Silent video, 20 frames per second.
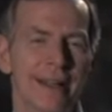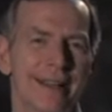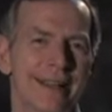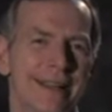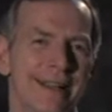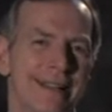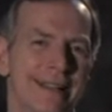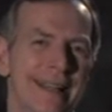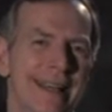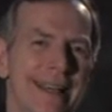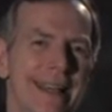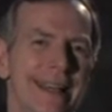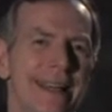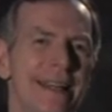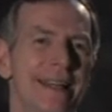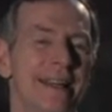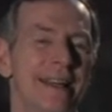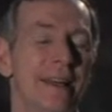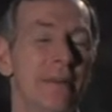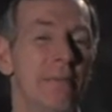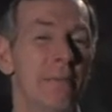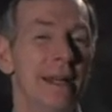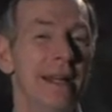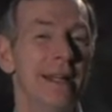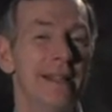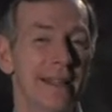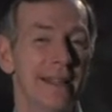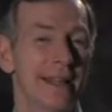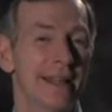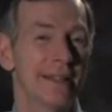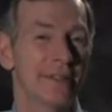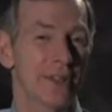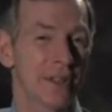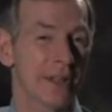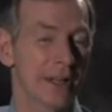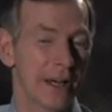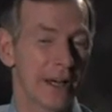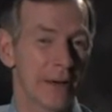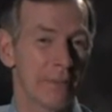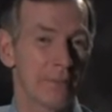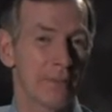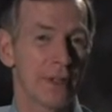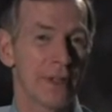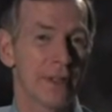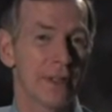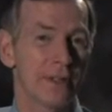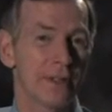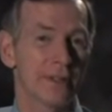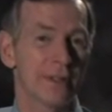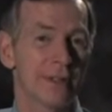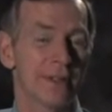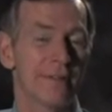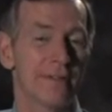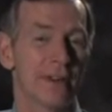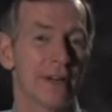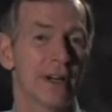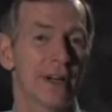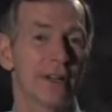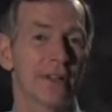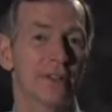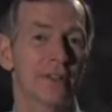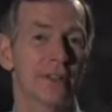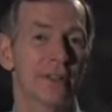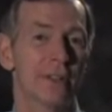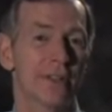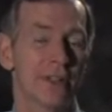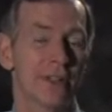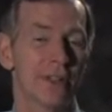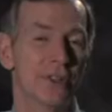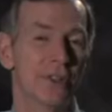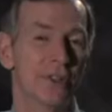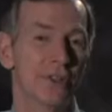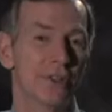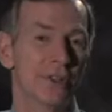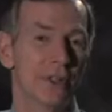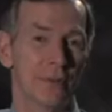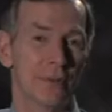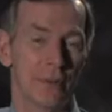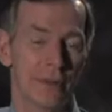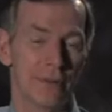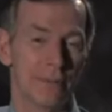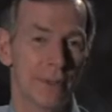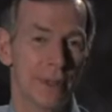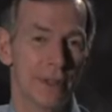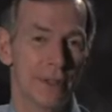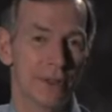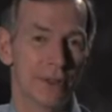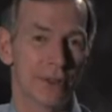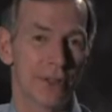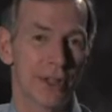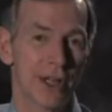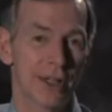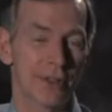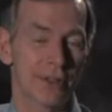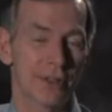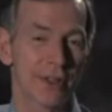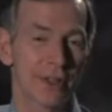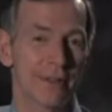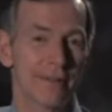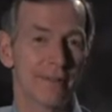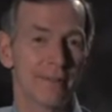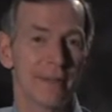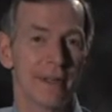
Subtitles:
contain many things that help these various conditions that we've been discussing.